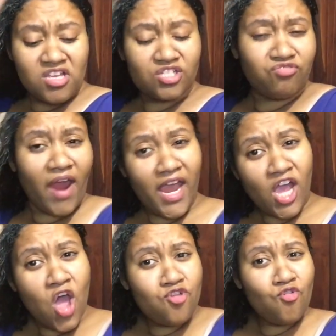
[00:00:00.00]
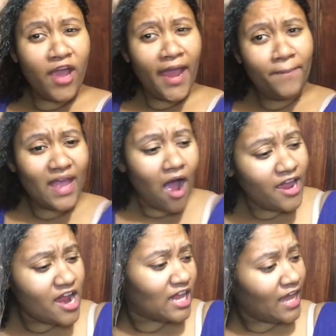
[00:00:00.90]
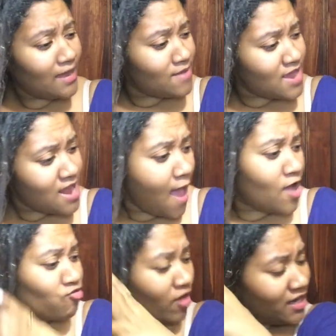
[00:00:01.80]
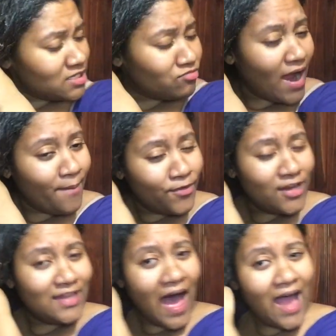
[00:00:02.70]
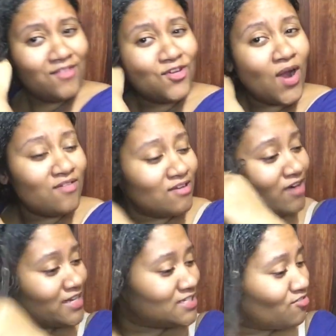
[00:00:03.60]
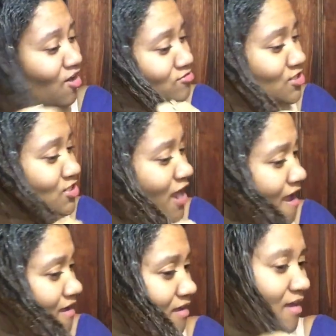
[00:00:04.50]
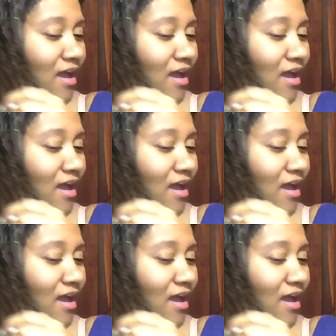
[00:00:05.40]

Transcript: Drake, you can't be out here claiming greatest rapper alive. You don't even write your own shit.